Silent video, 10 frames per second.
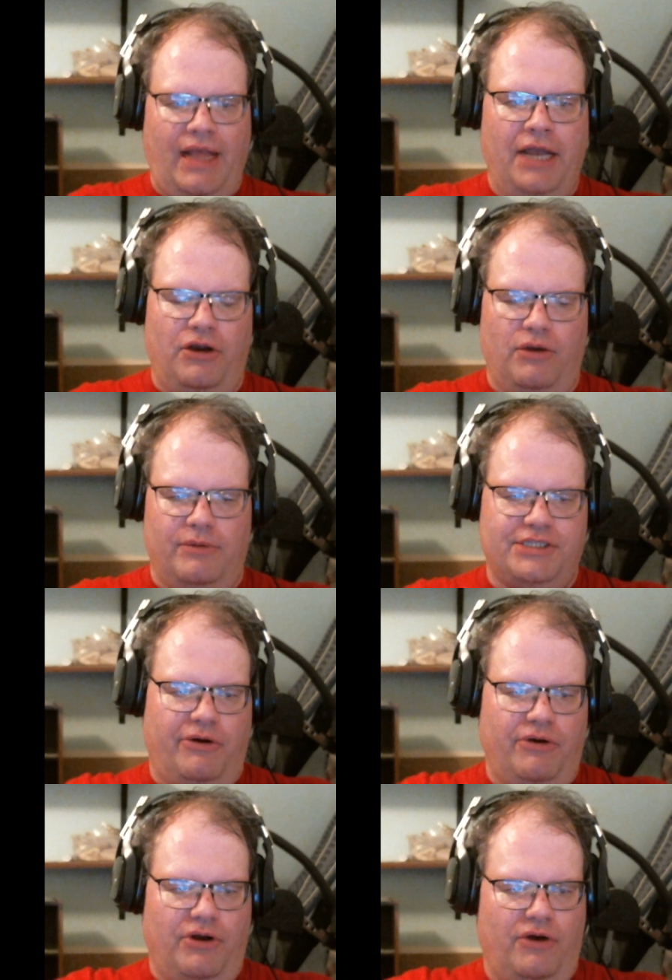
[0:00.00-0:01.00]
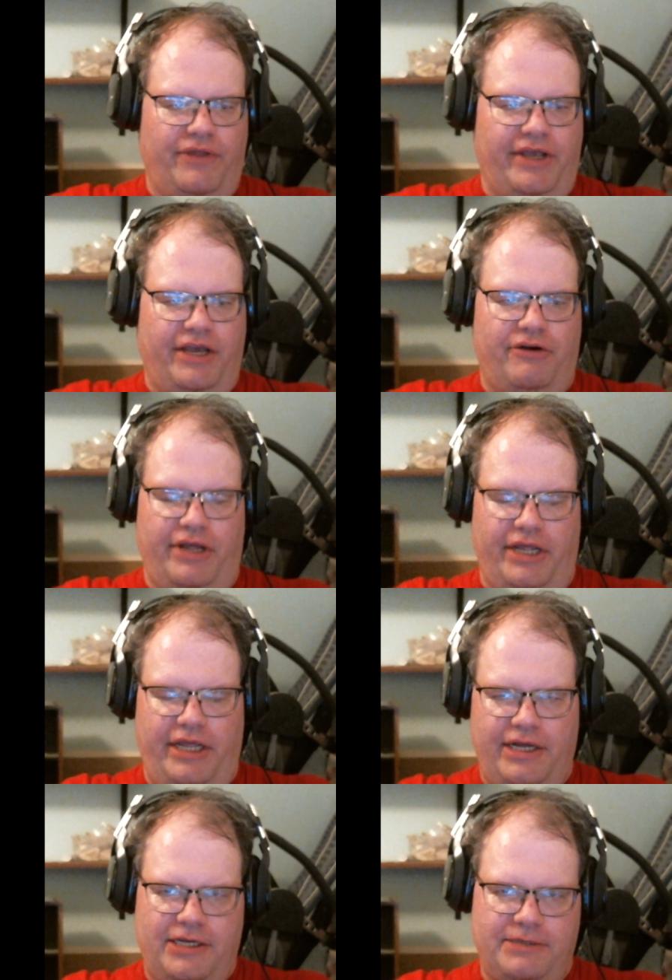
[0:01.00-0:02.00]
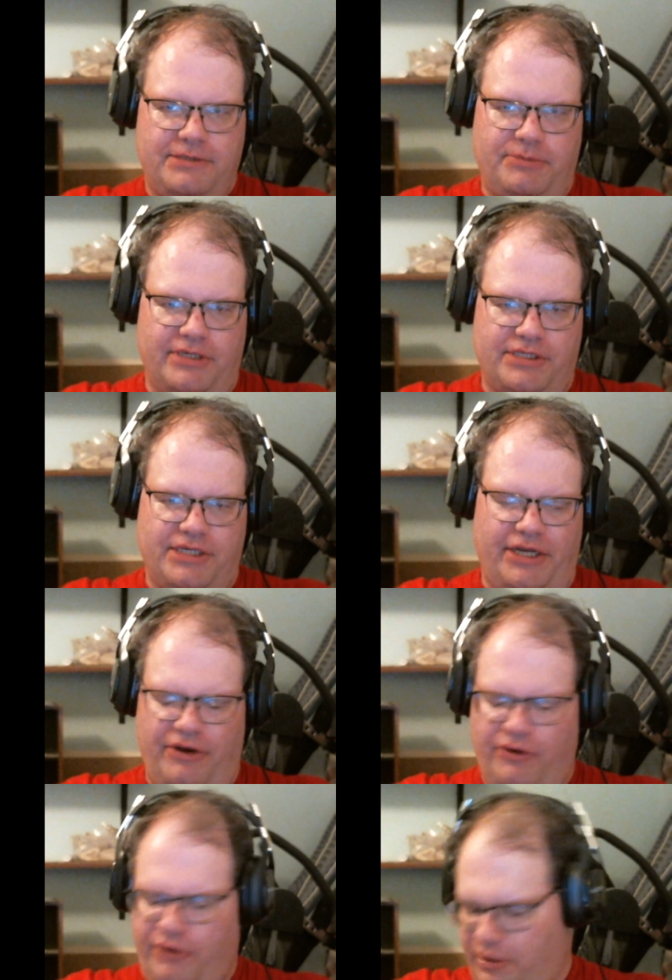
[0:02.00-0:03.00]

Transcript: I don't know what's going on with the internet hiccups, but it's kind of annoying